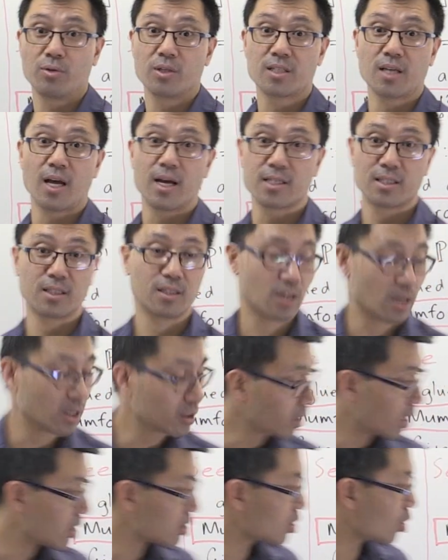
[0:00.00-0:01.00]
precisely.
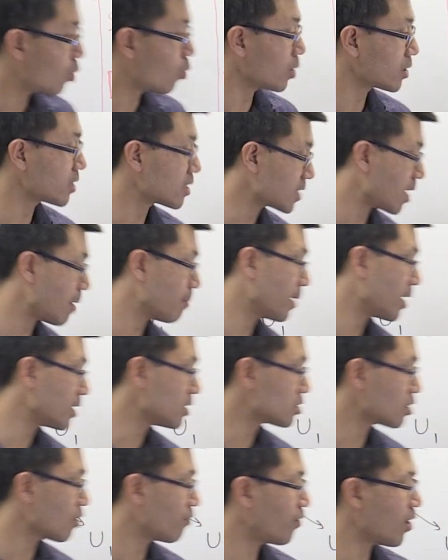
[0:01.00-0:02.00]
Okay, so what does that
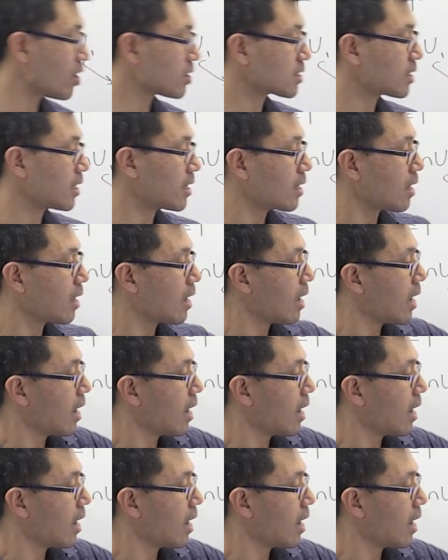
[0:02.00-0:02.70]
mean? So firstly,